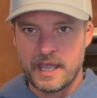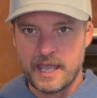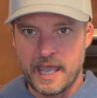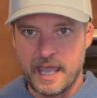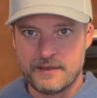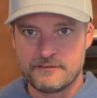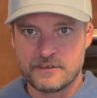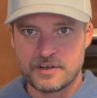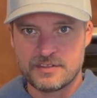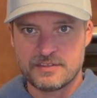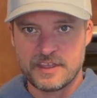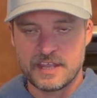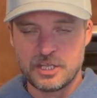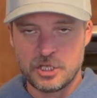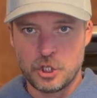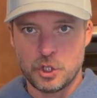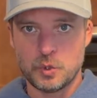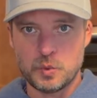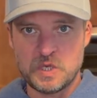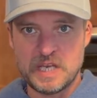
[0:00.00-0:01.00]
Everything
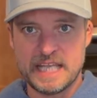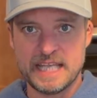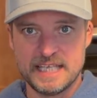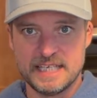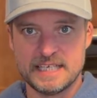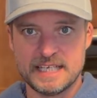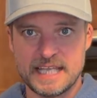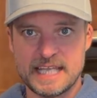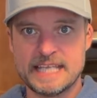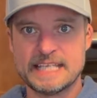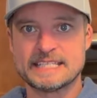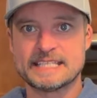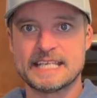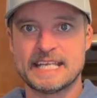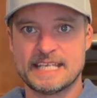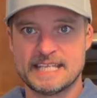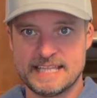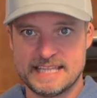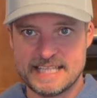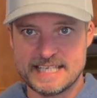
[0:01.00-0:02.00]
you need is
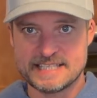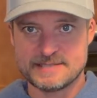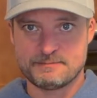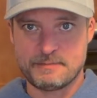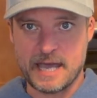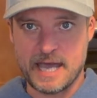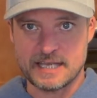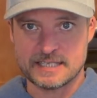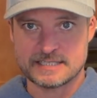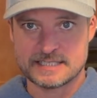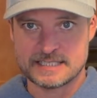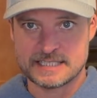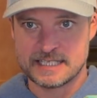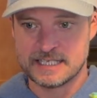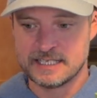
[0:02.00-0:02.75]
in this box,